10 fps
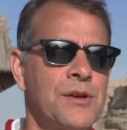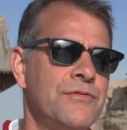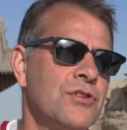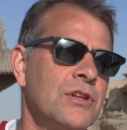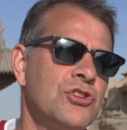So
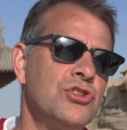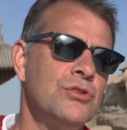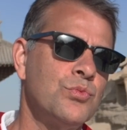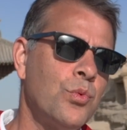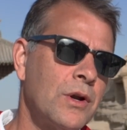if you're going to
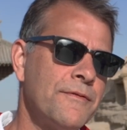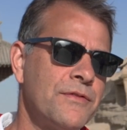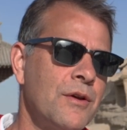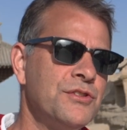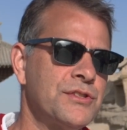choose one of
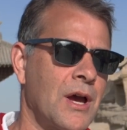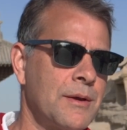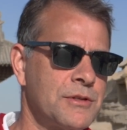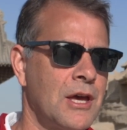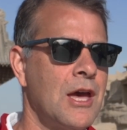those
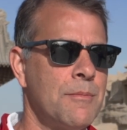times,